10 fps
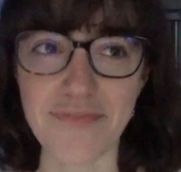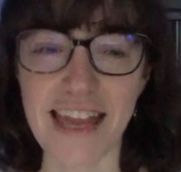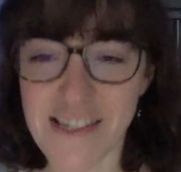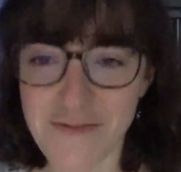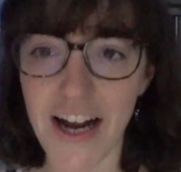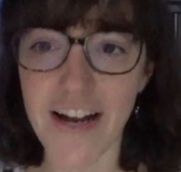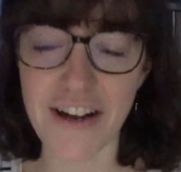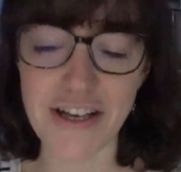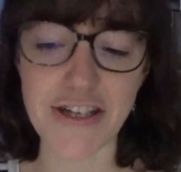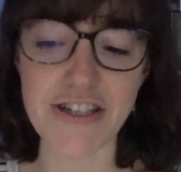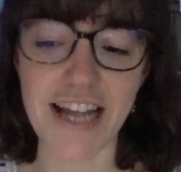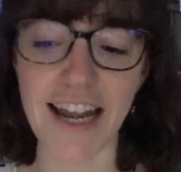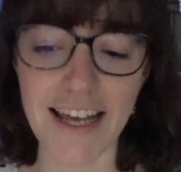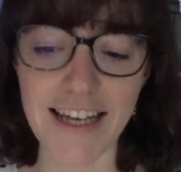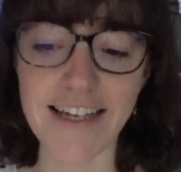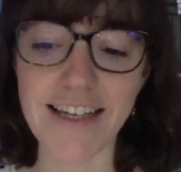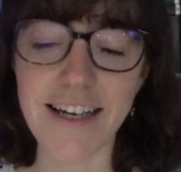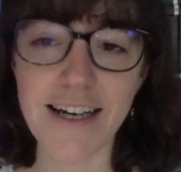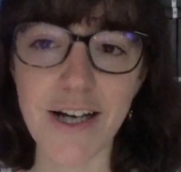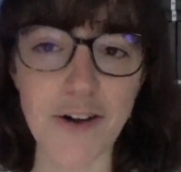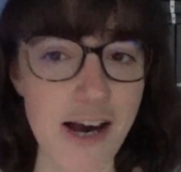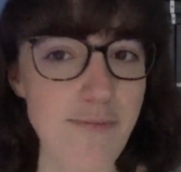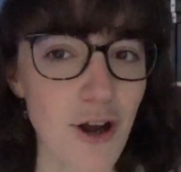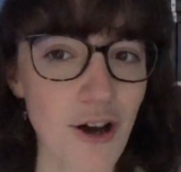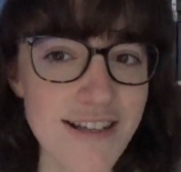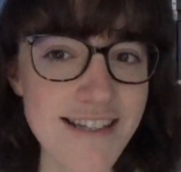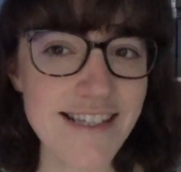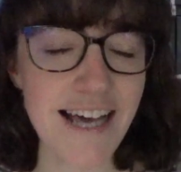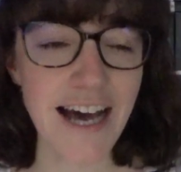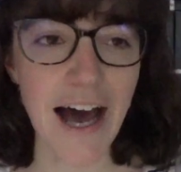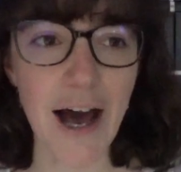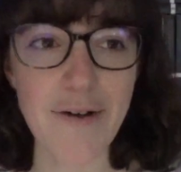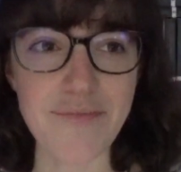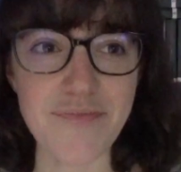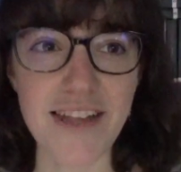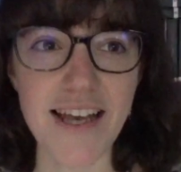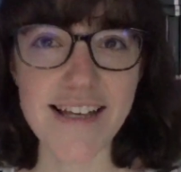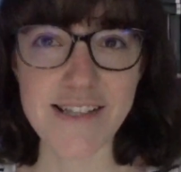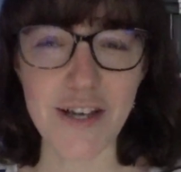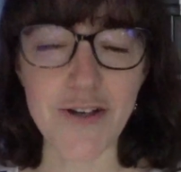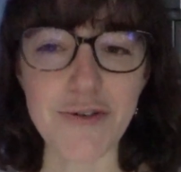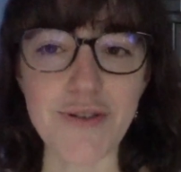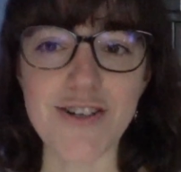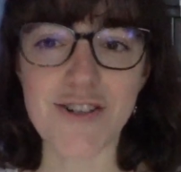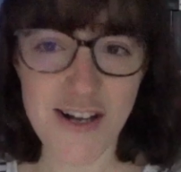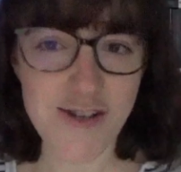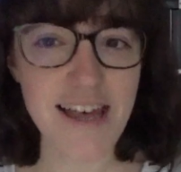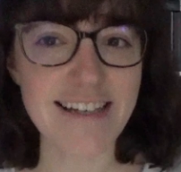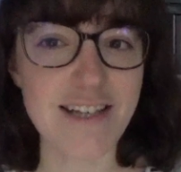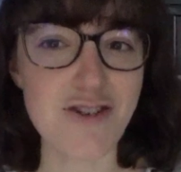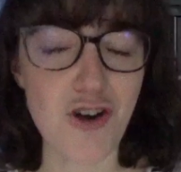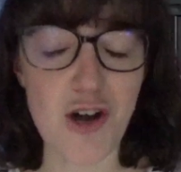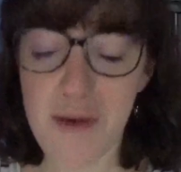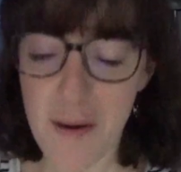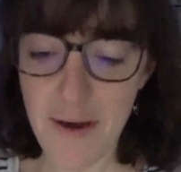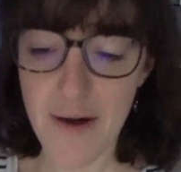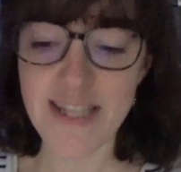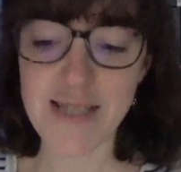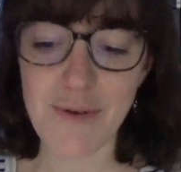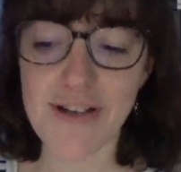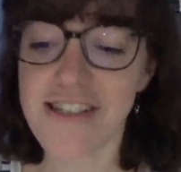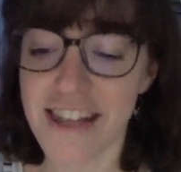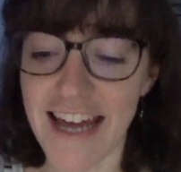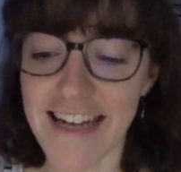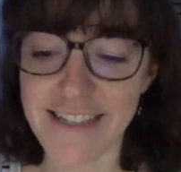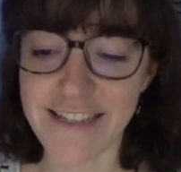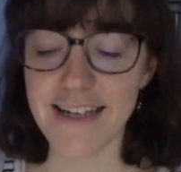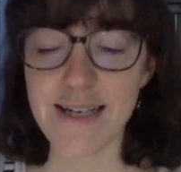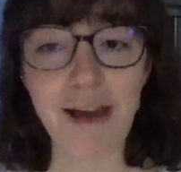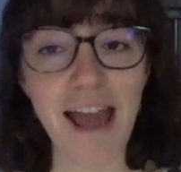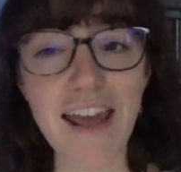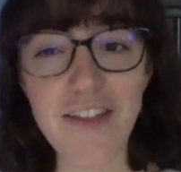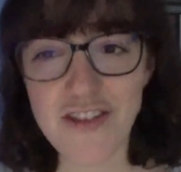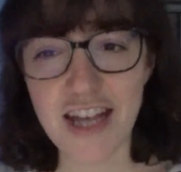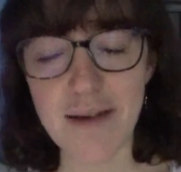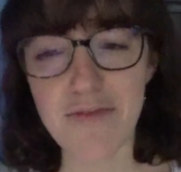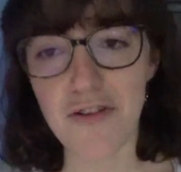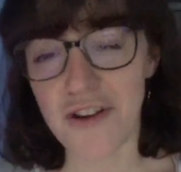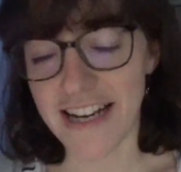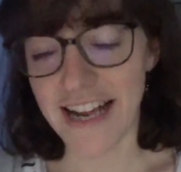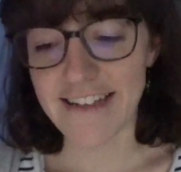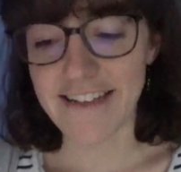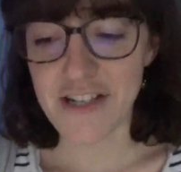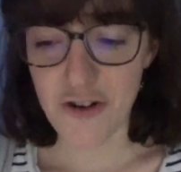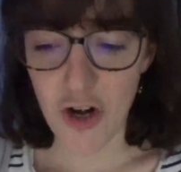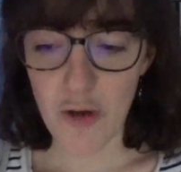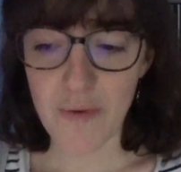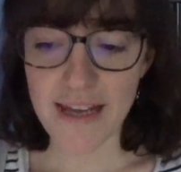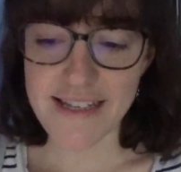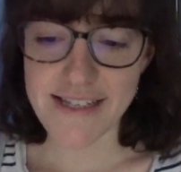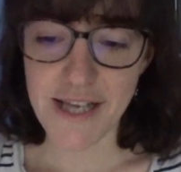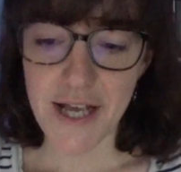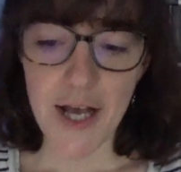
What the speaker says: He's very, very good at like, great plots. So trust with Anthony Trollope and bear with his books to the end. My eighth tip for reading Anthony Trollope is